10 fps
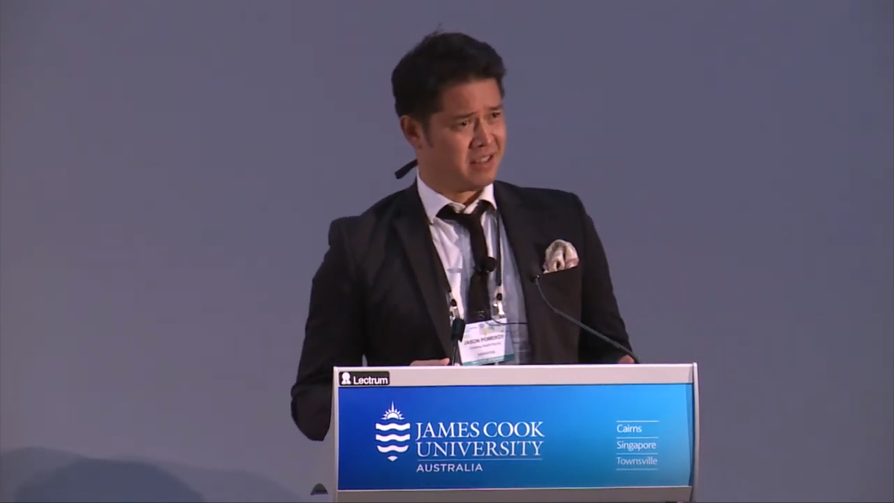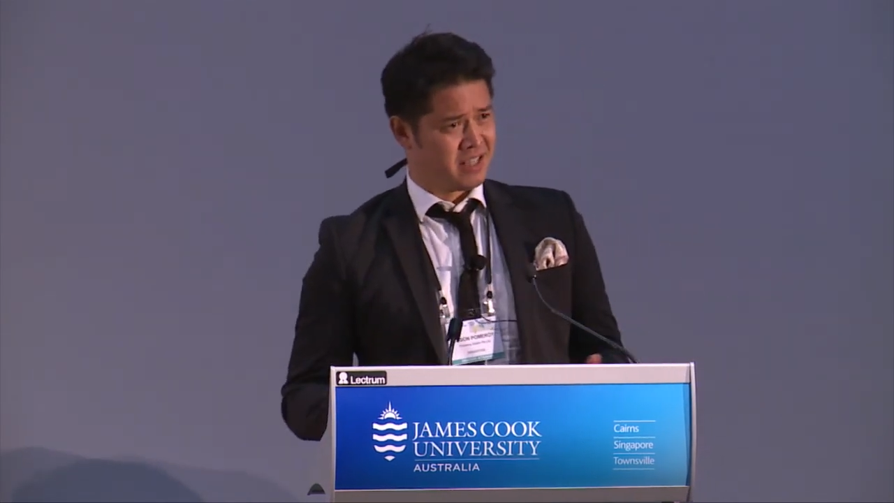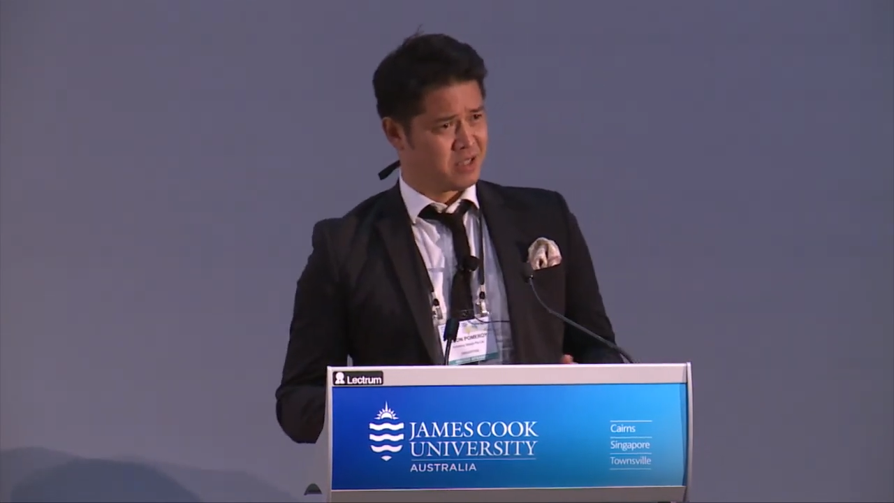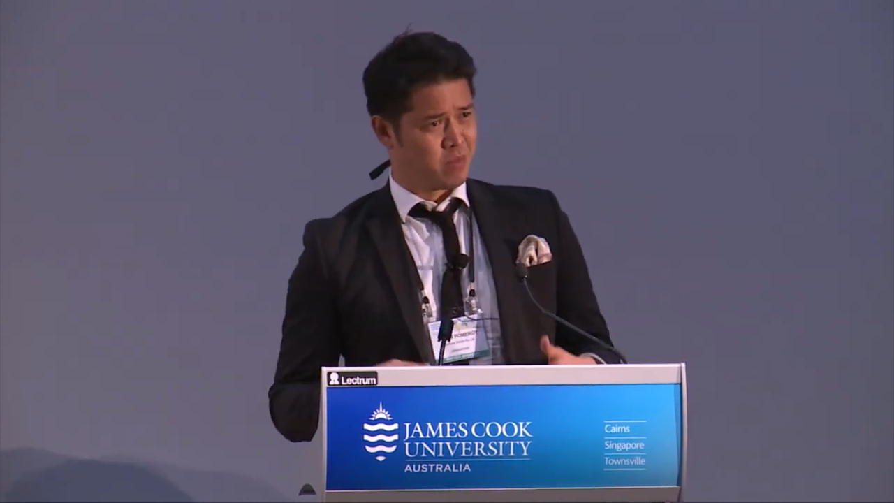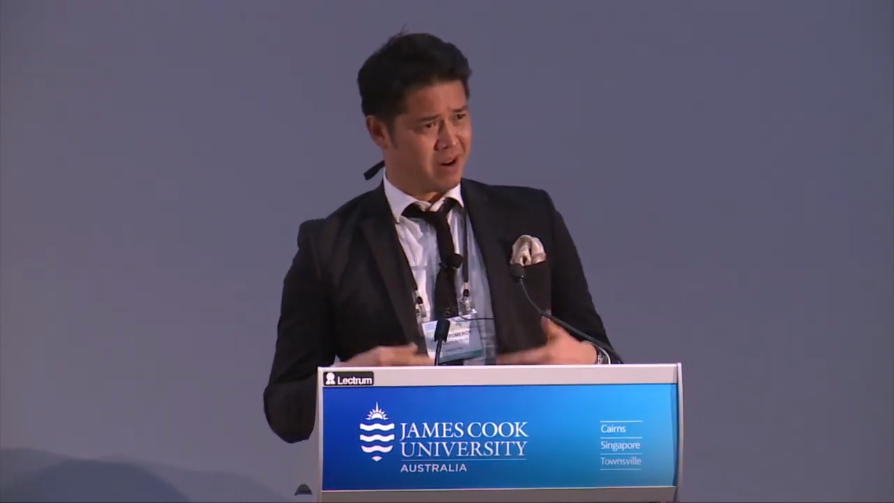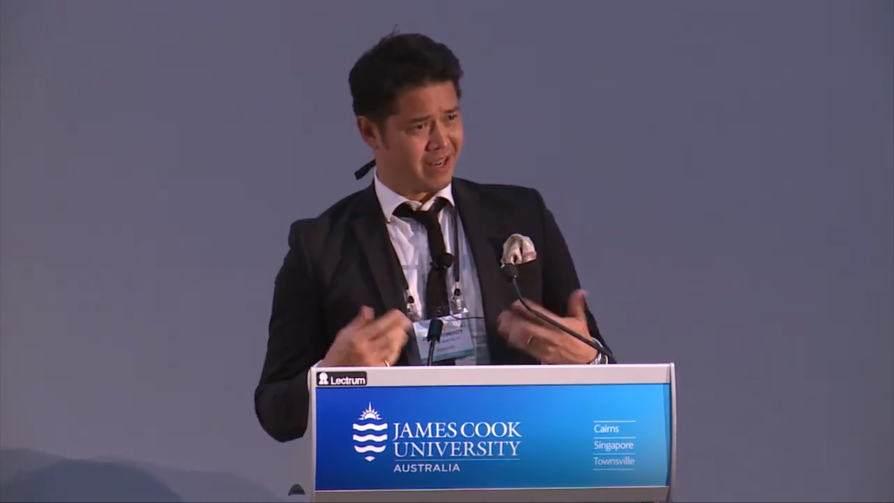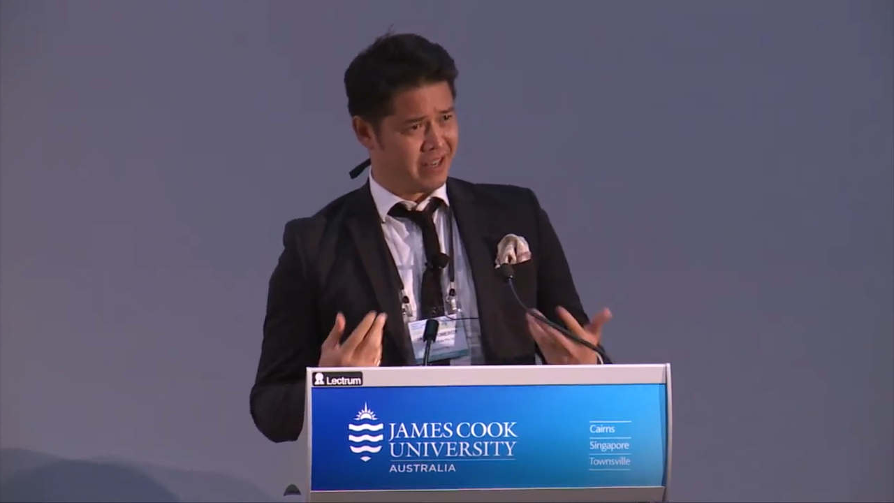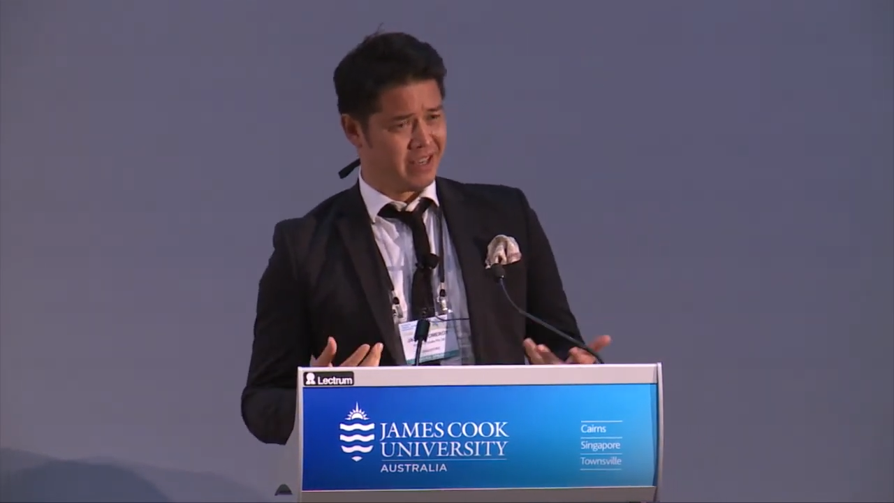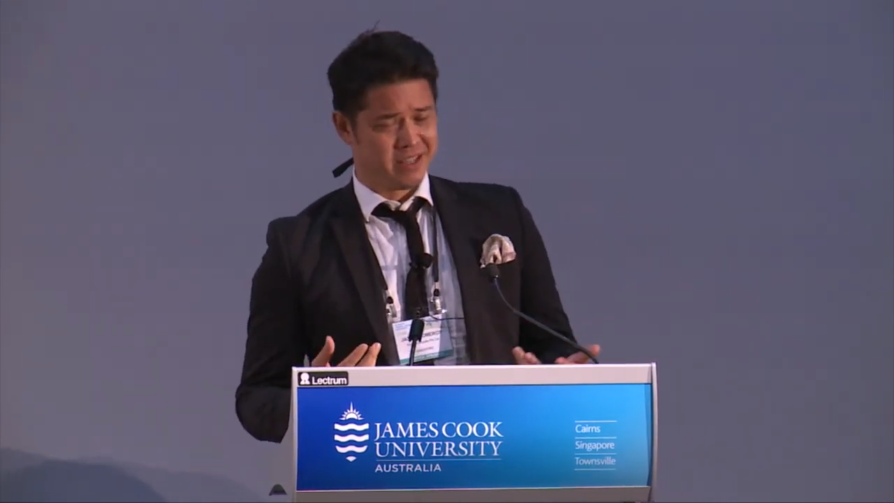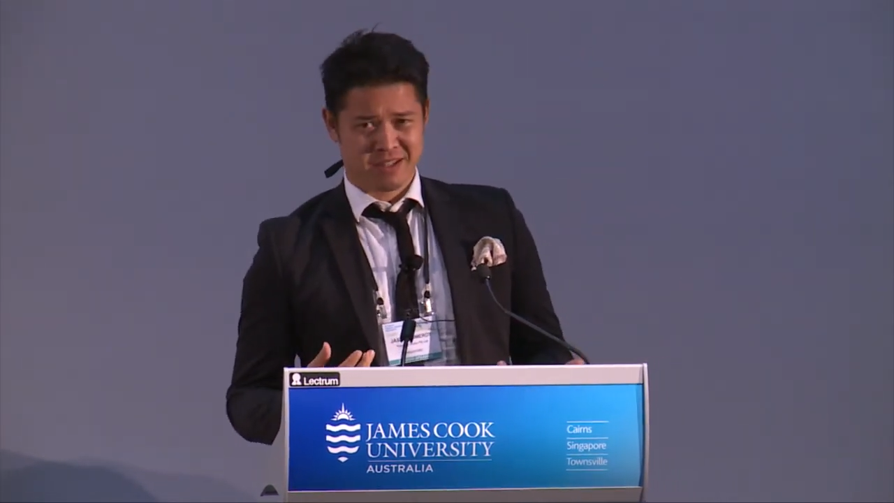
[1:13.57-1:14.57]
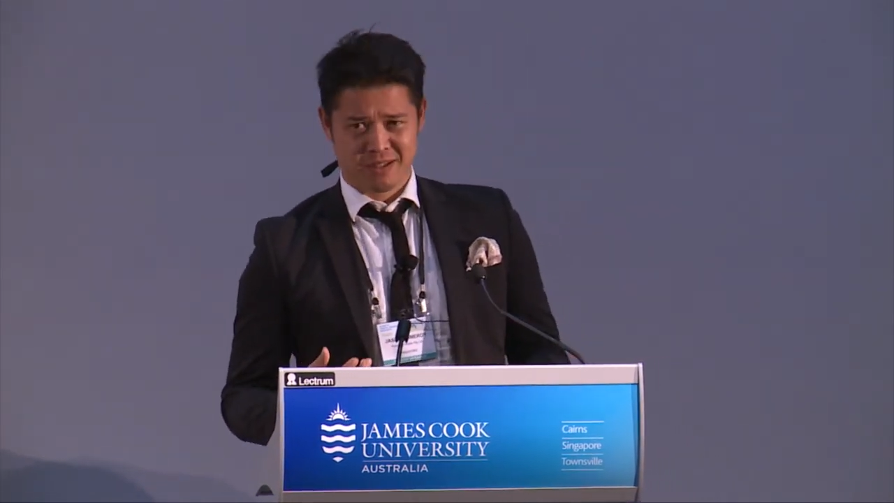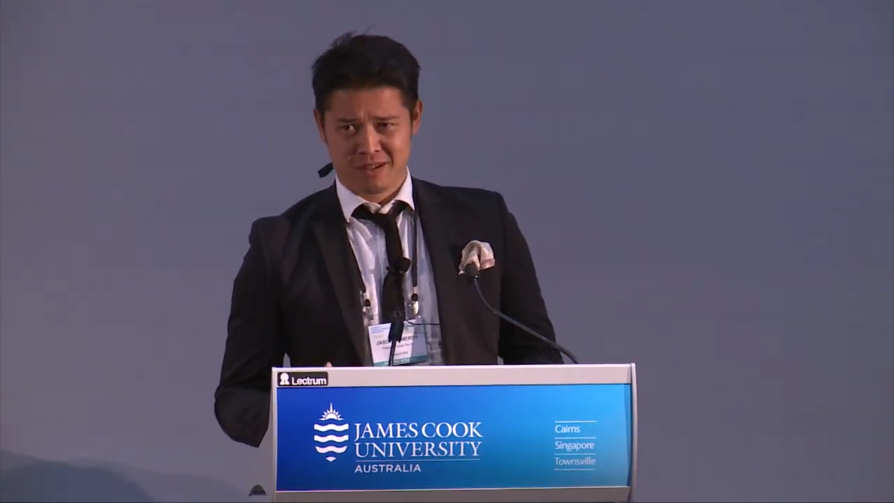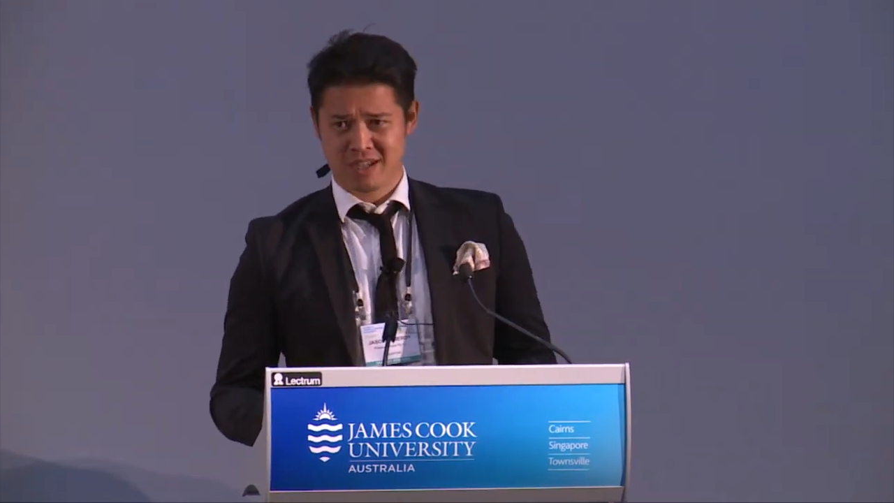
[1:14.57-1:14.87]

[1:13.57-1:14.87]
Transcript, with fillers: This is where I learned to